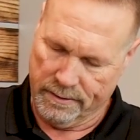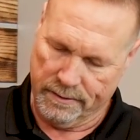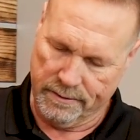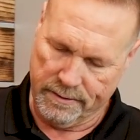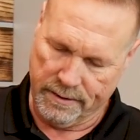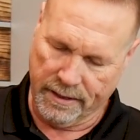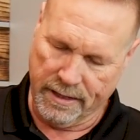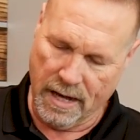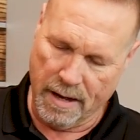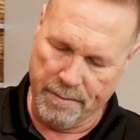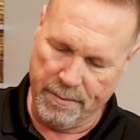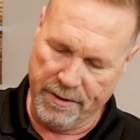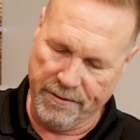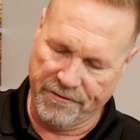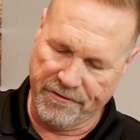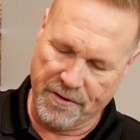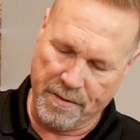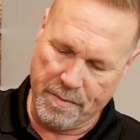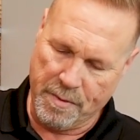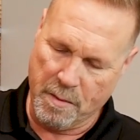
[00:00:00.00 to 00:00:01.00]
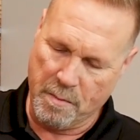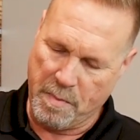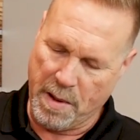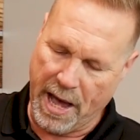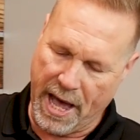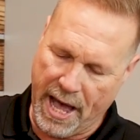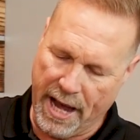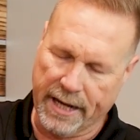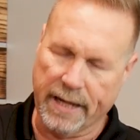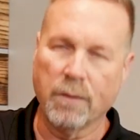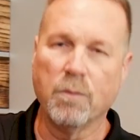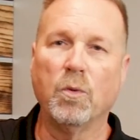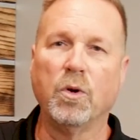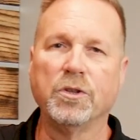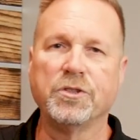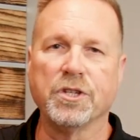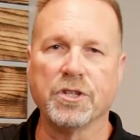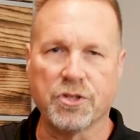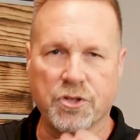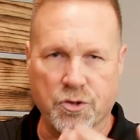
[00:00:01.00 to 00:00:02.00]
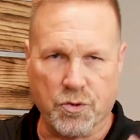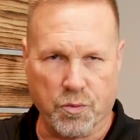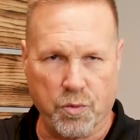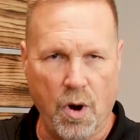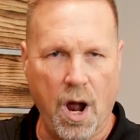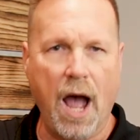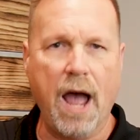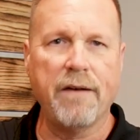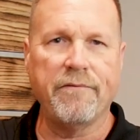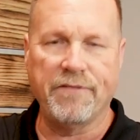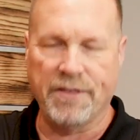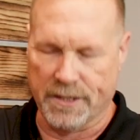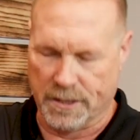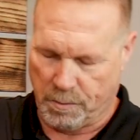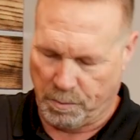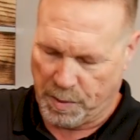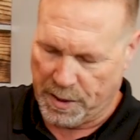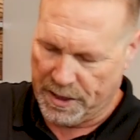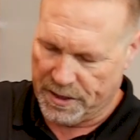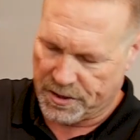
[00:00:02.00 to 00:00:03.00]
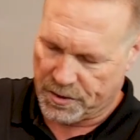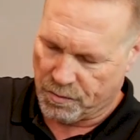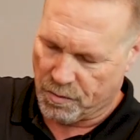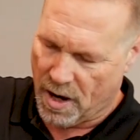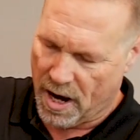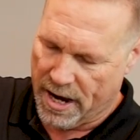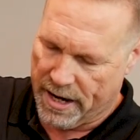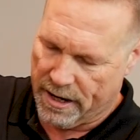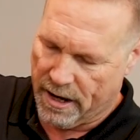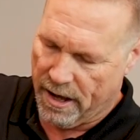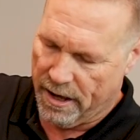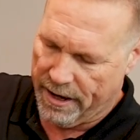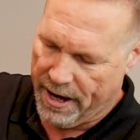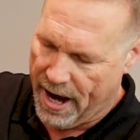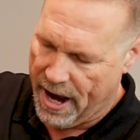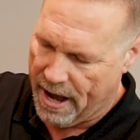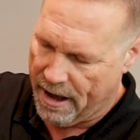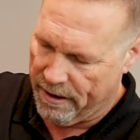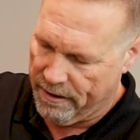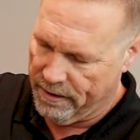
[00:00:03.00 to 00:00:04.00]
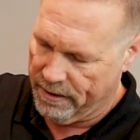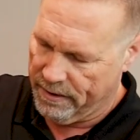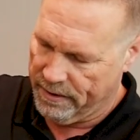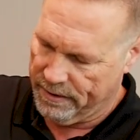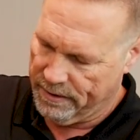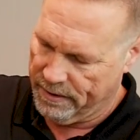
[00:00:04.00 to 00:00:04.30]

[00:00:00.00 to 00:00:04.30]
to come in from the back, and we'll just drive this piece right on out.